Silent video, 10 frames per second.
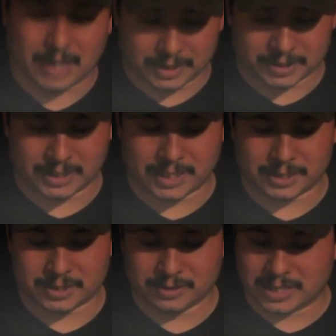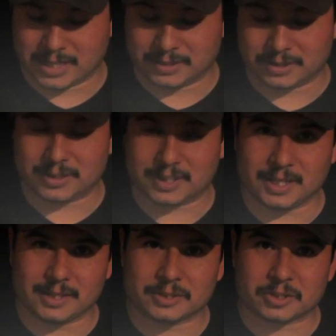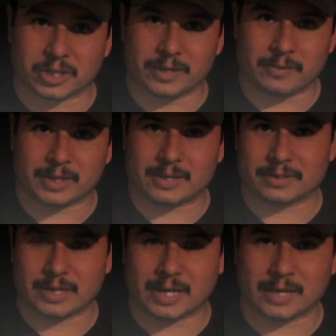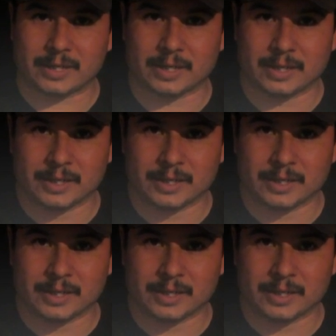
I just needed you guys to see the string when I was tying it.